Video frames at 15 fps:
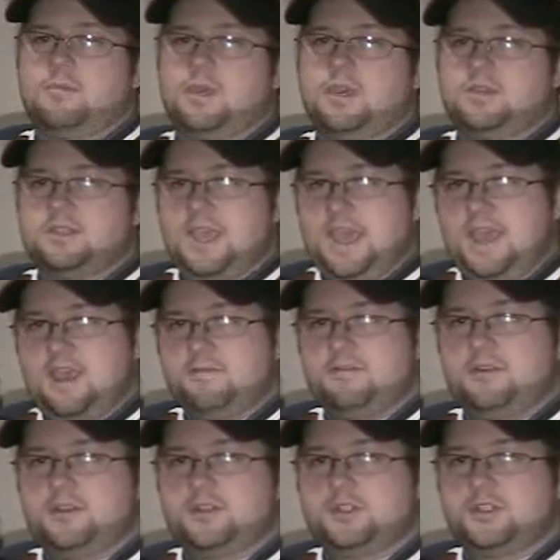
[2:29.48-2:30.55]
is
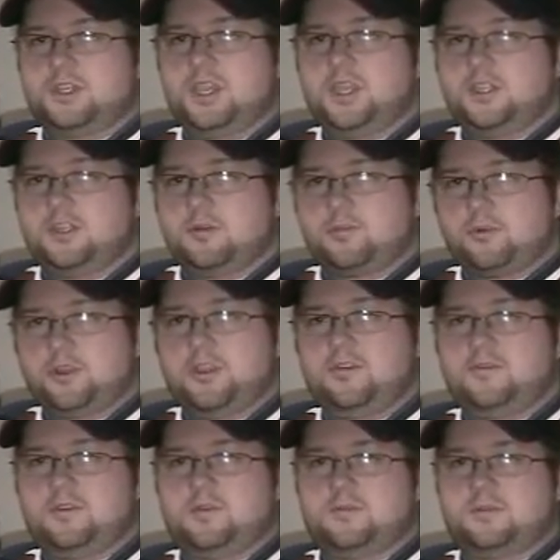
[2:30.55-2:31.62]
average in your
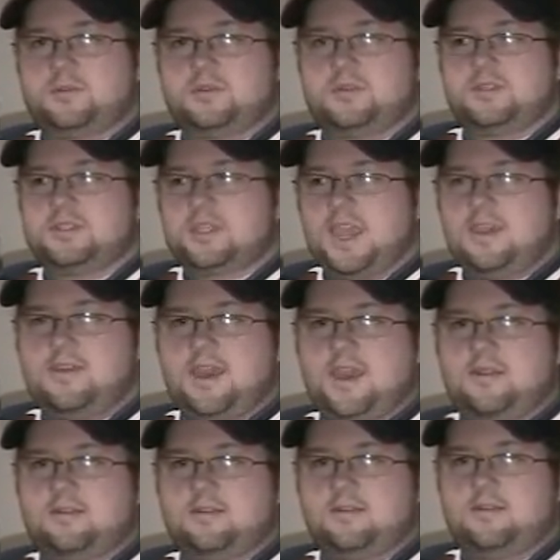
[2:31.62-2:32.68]
previews. Say that.
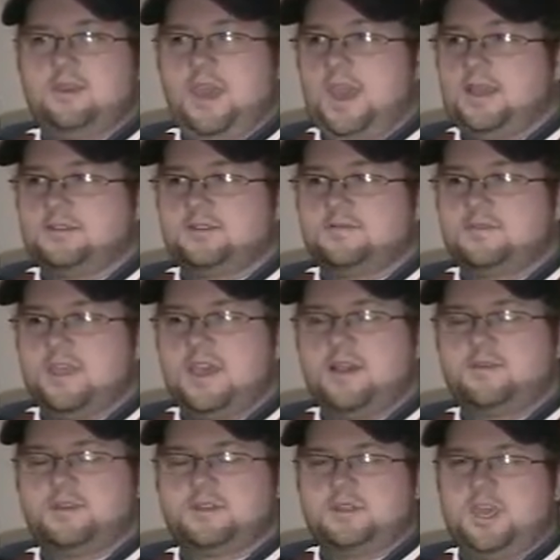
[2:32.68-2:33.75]
As of now,
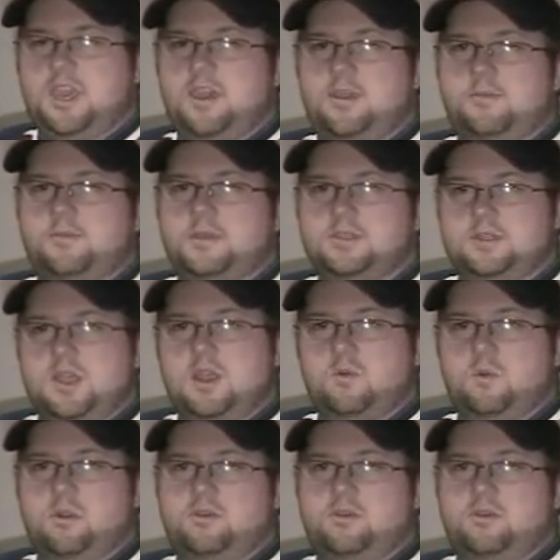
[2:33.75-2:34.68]
this game is not worth